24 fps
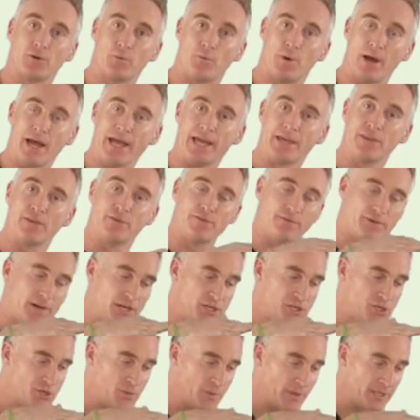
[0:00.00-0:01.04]
away and the
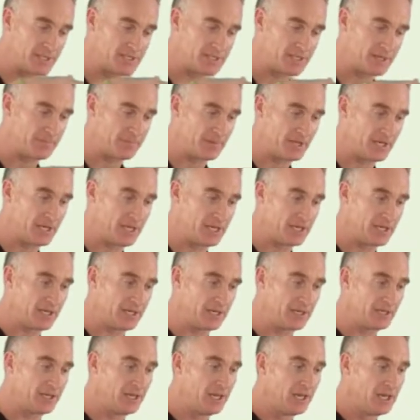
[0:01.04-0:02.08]
fascia ends up
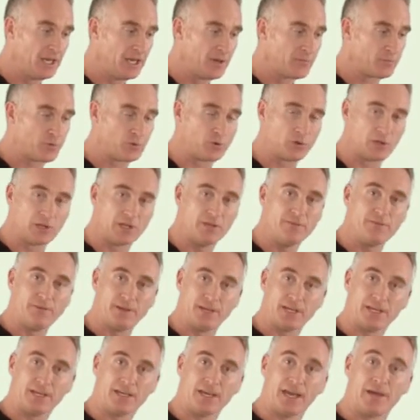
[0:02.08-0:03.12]
beginning
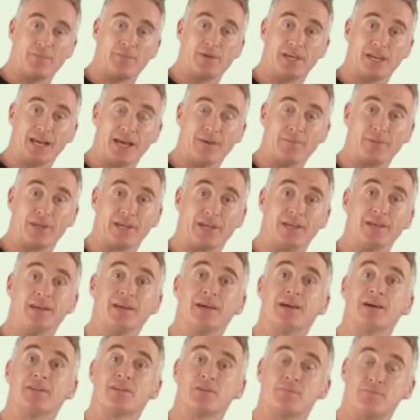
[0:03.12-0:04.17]
prolific and becoming
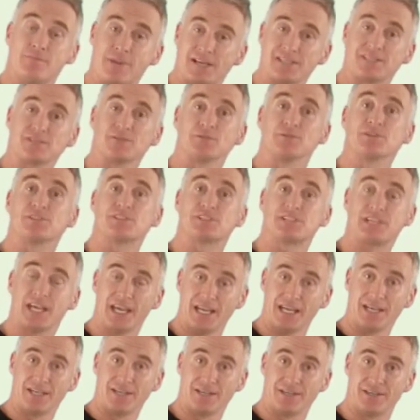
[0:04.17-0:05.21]
the muscle's
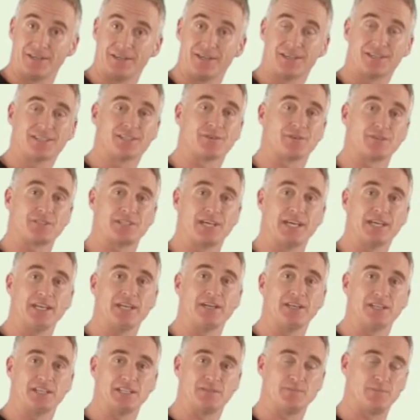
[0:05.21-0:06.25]
tendon. So a
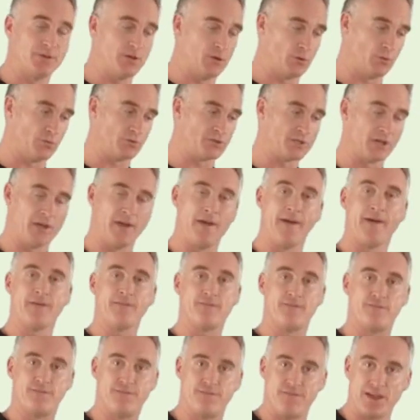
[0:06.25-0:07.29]
tendon is built
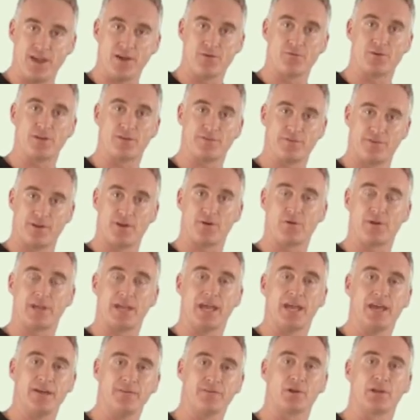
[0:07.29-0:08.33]
very, very
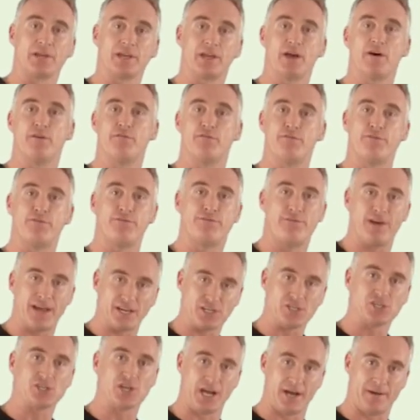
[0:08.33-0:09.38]
heavily of
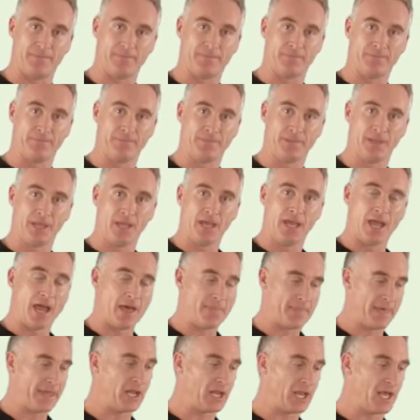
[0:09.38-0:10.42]
fascia.
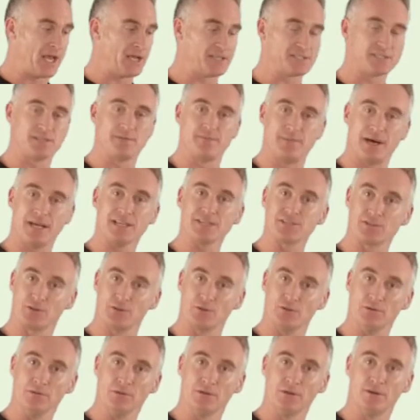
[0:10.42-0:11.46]
And that allows the
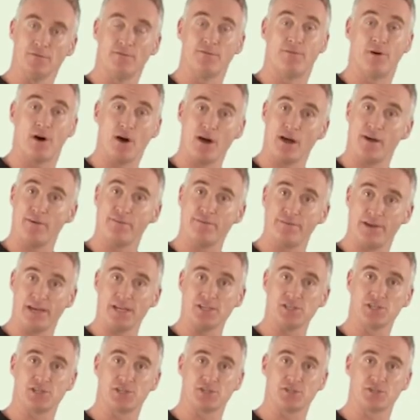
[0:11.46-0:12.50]
muscle via
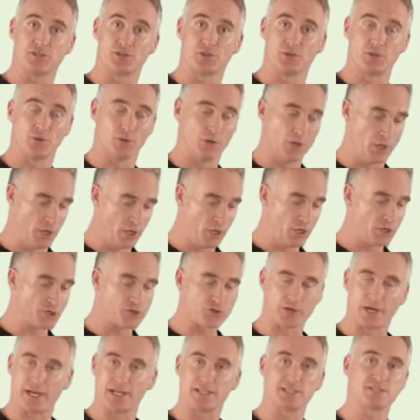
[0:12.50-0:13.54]
fascia to
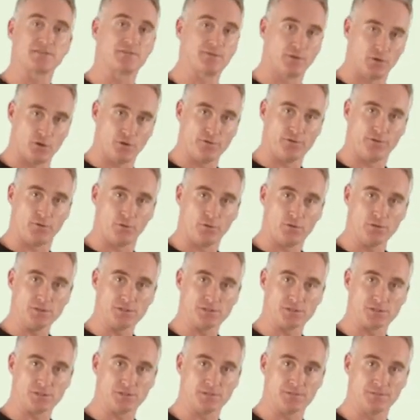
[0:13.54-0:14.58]
transfer
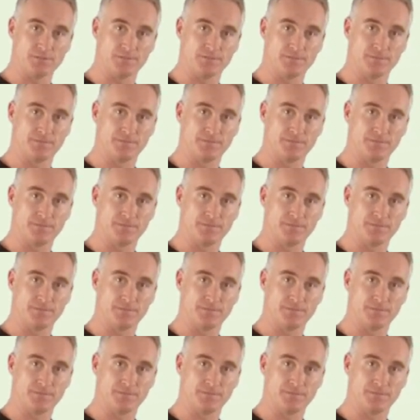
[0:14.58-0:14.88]
force,